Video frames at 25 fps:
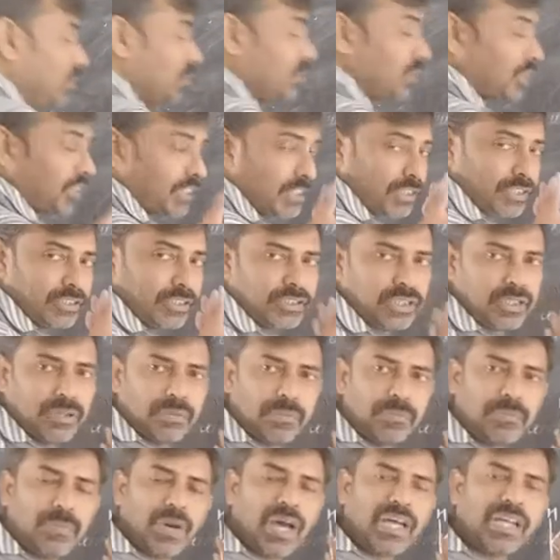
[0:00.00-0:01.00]
this is the
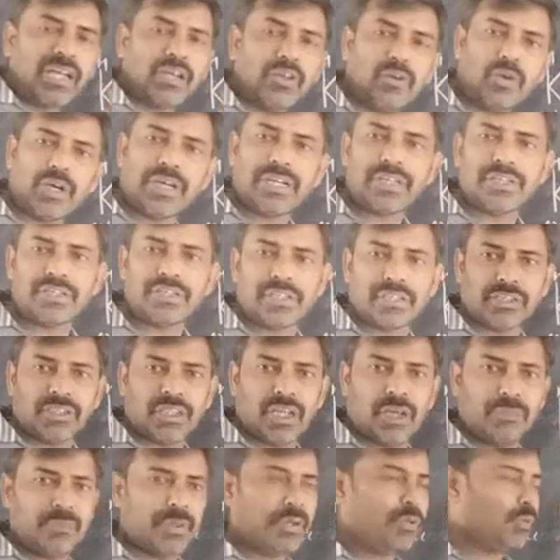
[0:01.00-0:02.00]
pyranoid
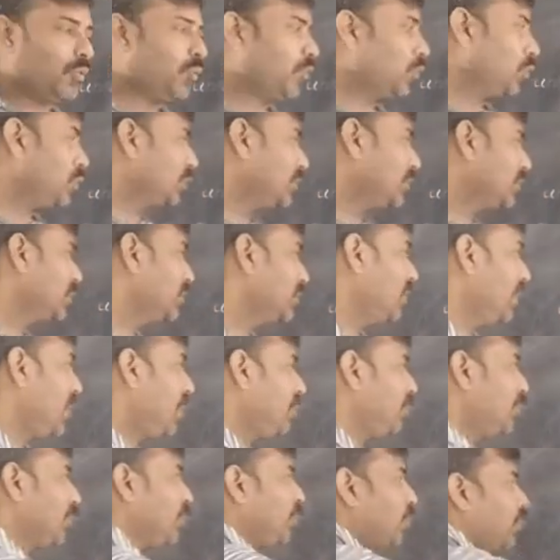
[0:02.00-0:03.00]
structure of the glucose,
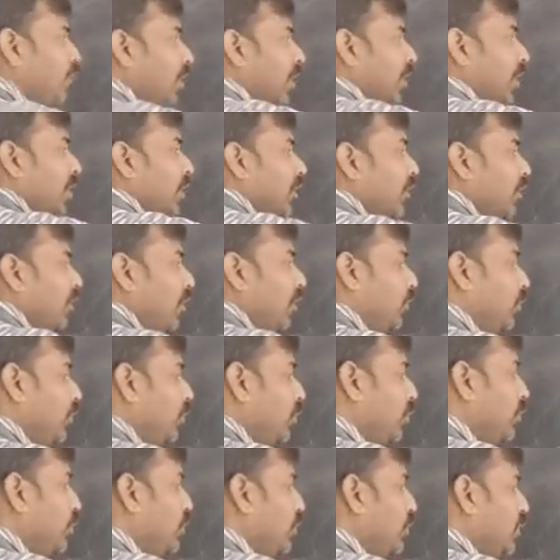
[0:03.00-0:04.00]
having
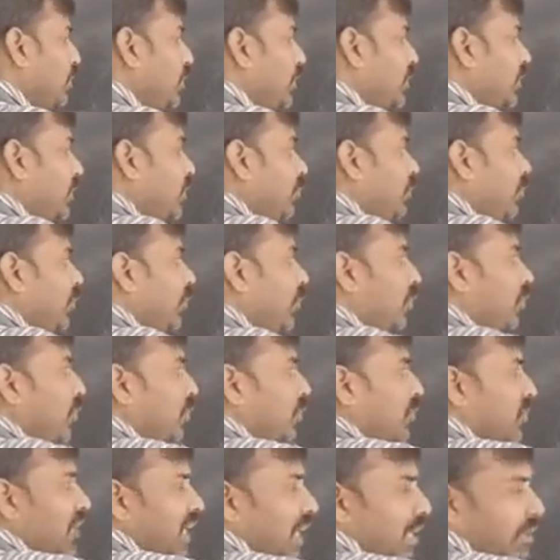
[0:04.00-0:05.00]
1, 2, 3,
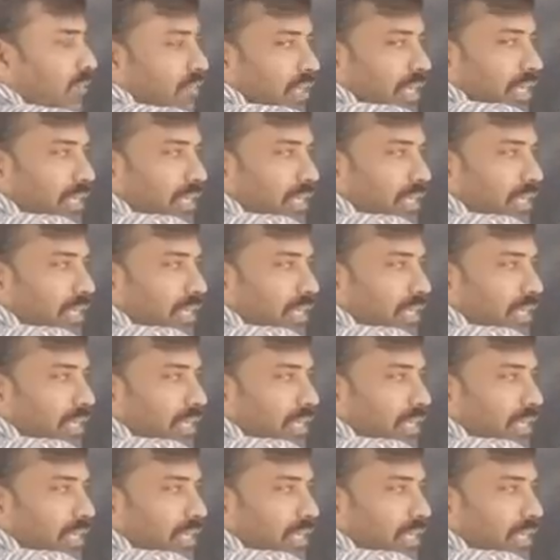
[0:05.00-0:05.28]
4, 5